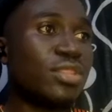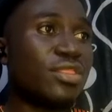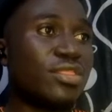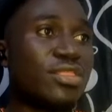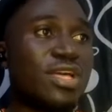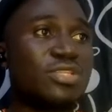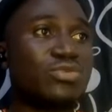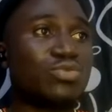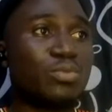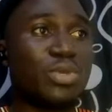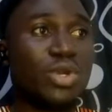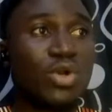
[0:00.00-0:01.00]
that
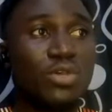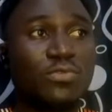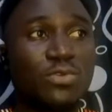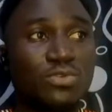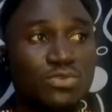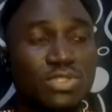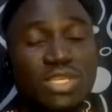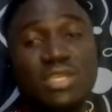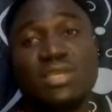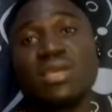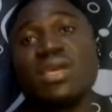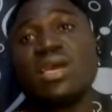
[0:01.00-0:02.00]
will be all for
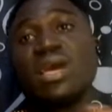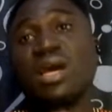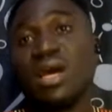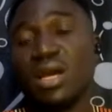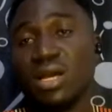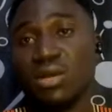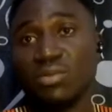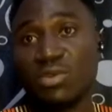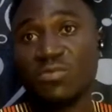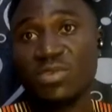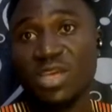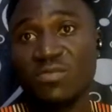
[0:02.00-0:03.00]
today.
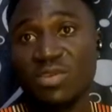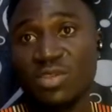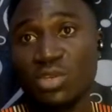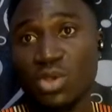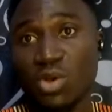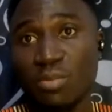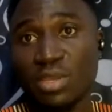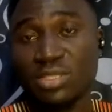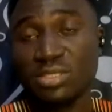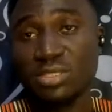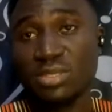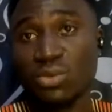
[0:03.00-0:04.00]
If you have any
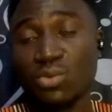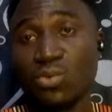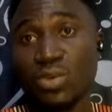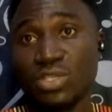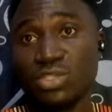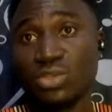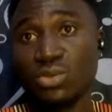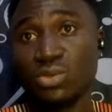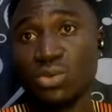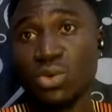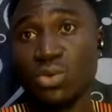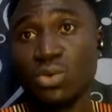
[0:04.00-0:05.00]
comment or question
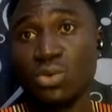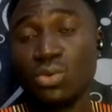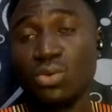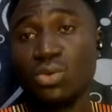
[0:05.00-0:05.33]
or